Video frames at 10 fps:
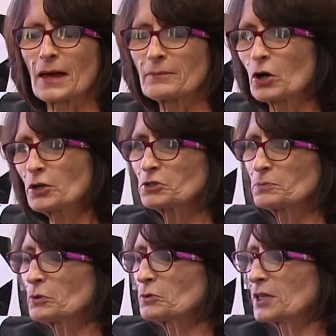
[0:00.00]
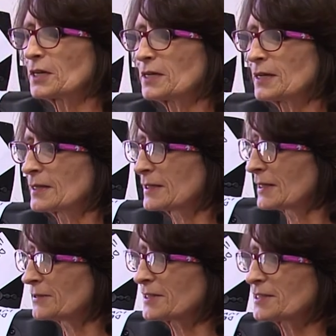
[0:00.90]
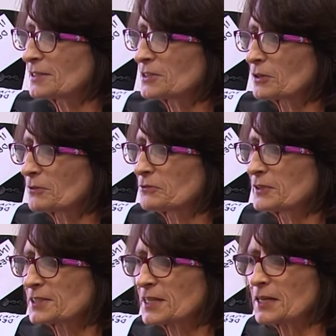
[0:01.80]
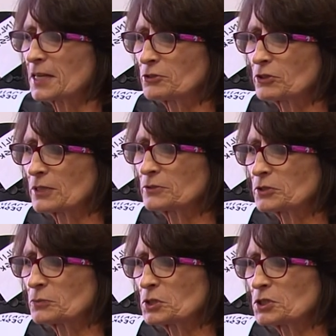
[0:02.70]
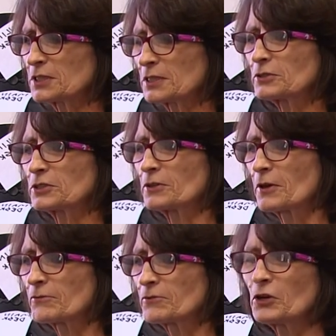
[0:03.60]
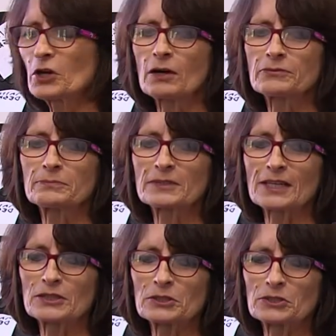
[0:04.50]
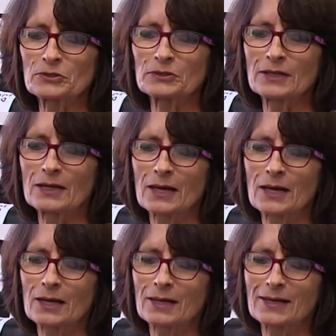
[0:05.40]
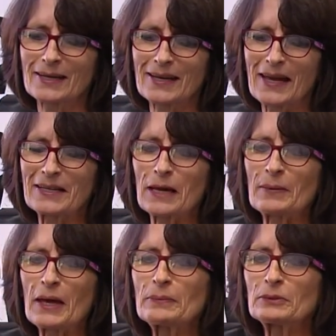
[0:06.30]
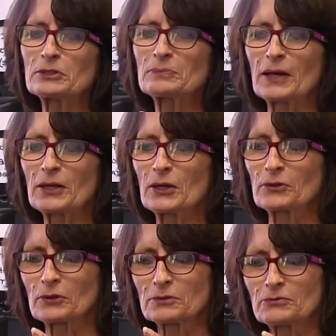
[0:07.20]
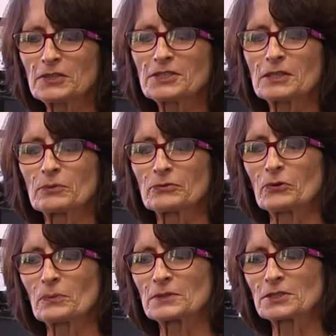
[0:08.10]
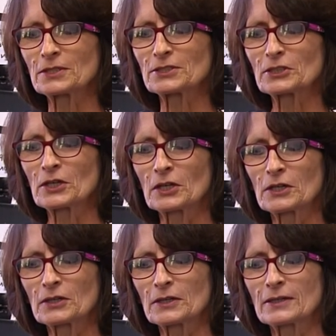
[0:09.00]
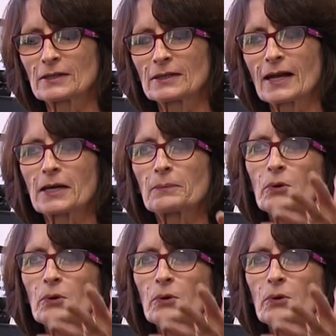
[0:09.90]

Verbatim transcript: I'm contributing in the sense of psychiatric illness, which is an illness very often misunderstood and I'm able to make those fleeting performances like a